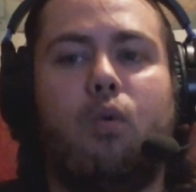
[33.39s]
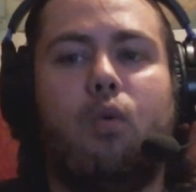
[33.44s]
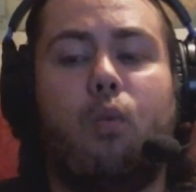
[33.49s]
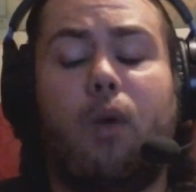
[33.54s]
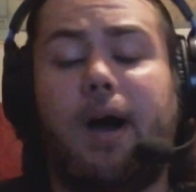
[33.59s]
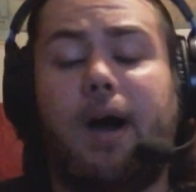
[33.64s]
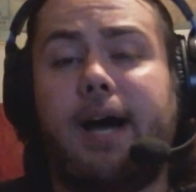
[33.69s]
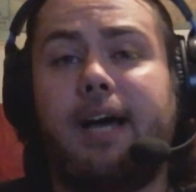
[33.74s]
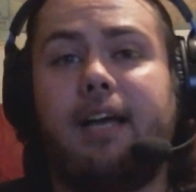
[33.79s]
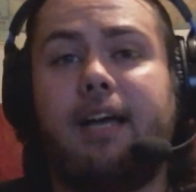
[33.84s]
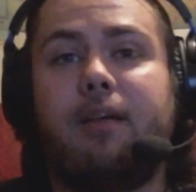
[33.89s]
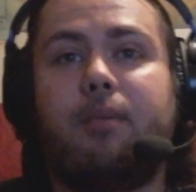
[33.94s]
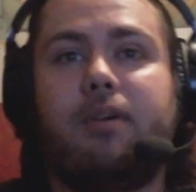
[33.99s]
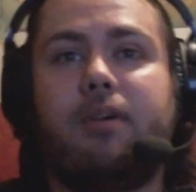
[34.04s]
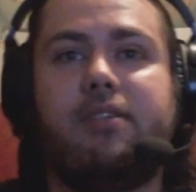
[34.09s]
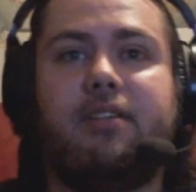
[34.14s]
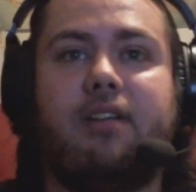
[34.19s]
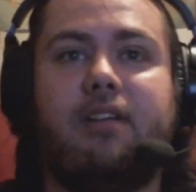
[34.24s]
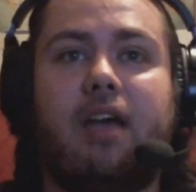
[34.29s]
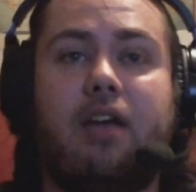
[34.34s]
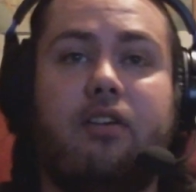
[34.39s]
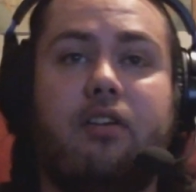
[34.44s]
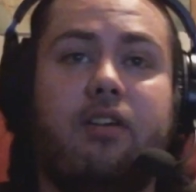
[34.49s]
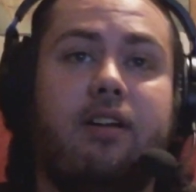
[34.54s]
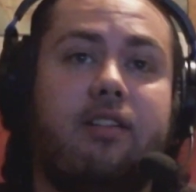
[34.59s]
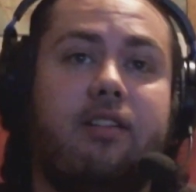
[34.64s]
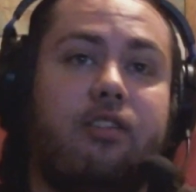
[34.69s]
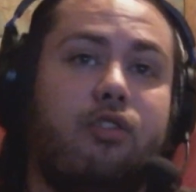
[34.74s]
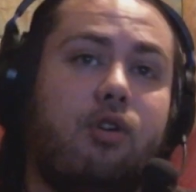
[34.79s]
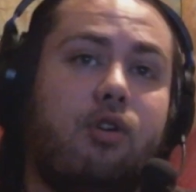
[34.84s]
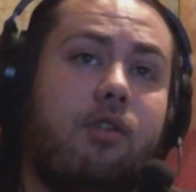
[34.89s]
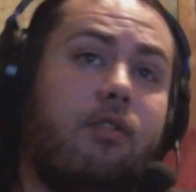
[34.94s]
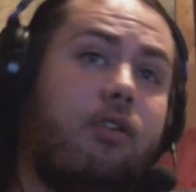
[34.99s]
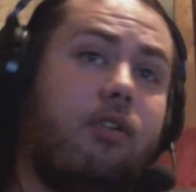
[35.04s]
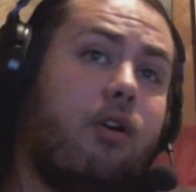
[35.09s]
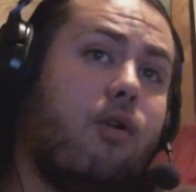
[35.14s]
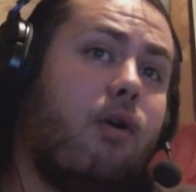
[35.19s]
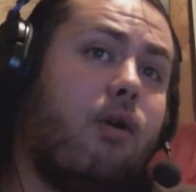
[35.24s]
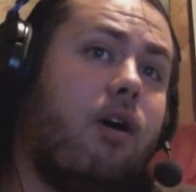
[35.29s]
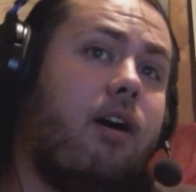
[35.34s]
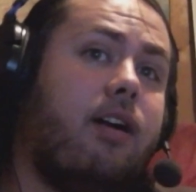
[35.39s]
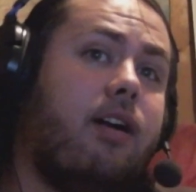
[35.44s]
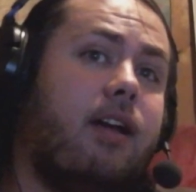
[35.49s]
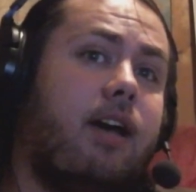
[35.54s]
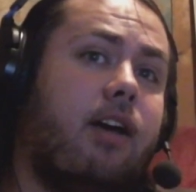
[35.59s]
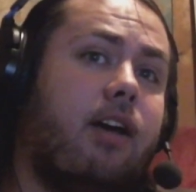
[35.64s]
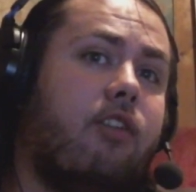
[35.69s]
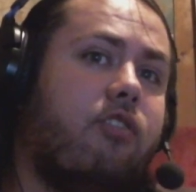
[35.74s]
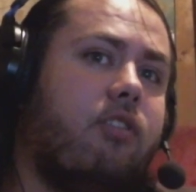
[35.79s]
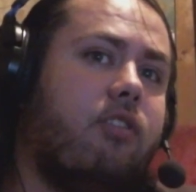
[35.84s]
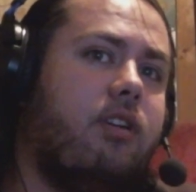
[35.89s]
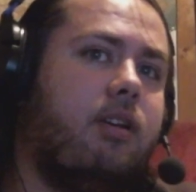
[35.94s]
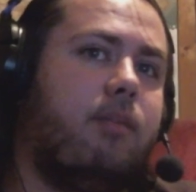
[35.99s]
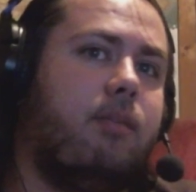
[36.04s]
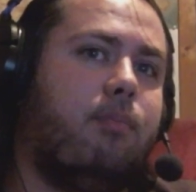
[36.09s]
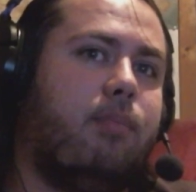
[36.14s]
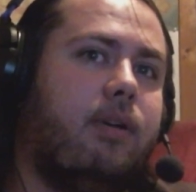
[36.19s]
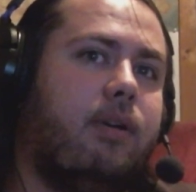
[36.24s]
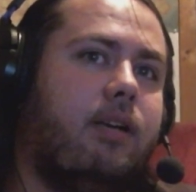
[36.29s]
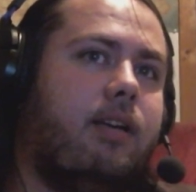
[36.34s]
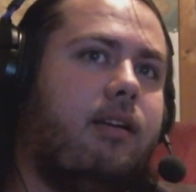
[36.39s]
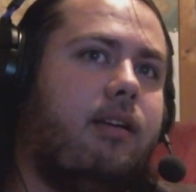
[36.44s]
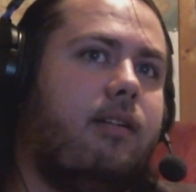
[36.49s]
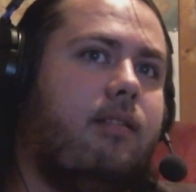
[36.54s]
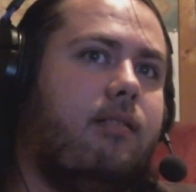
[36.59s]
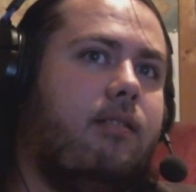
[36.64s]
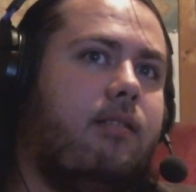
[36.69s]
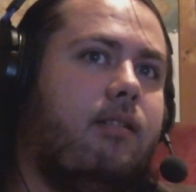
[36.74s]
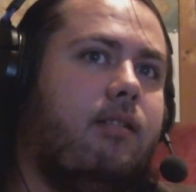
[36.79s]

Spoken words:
Why? Because it actually got to show off Gohan actually being